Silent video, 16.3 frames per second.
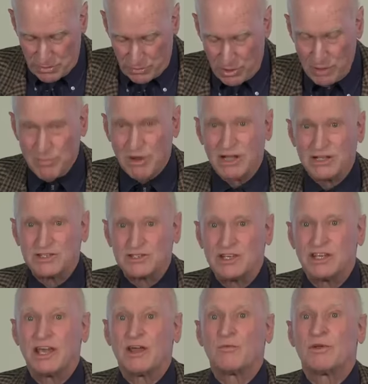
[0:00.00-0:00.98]
We might
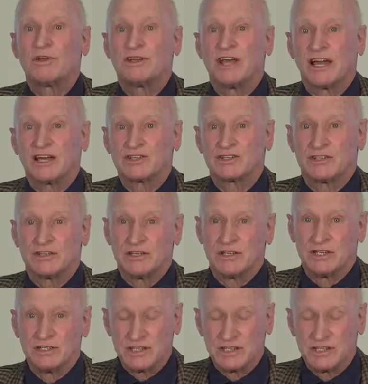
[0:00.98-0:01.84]
see a reduction in